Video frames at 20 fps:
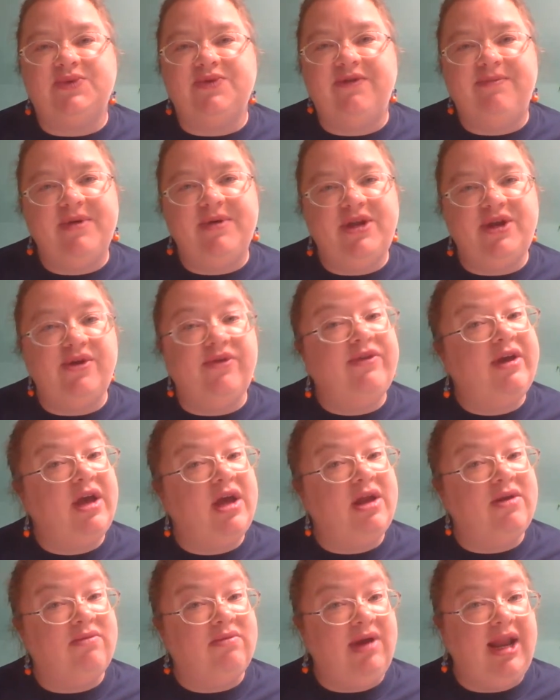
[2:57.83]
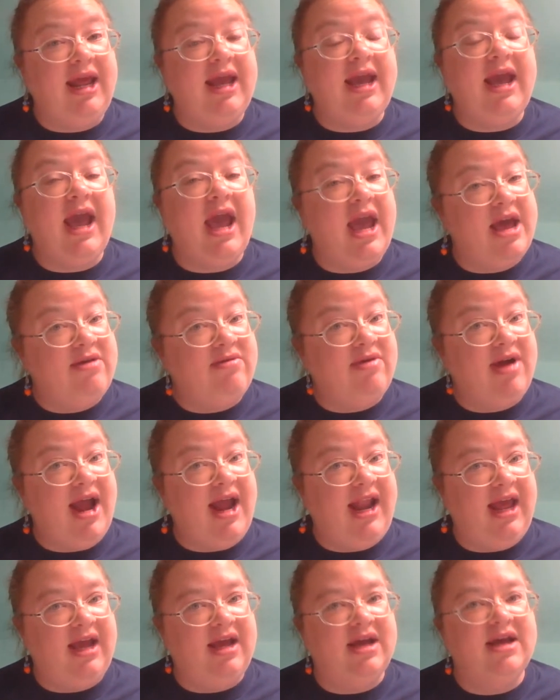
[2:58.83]
we've been using in reading and
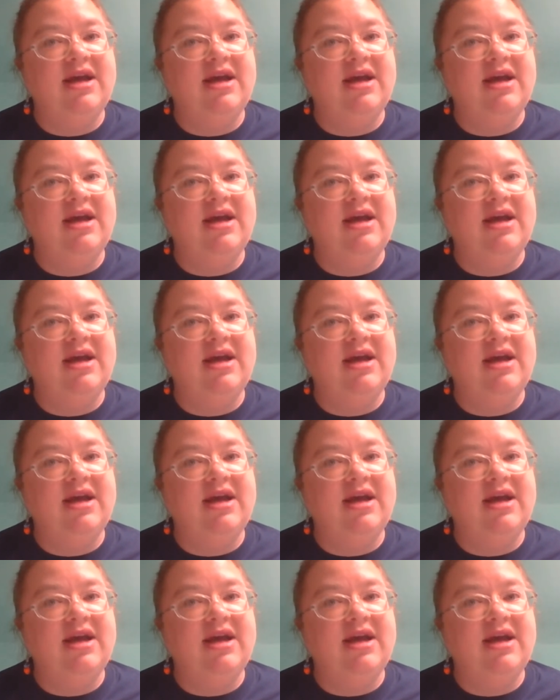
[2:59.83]
writing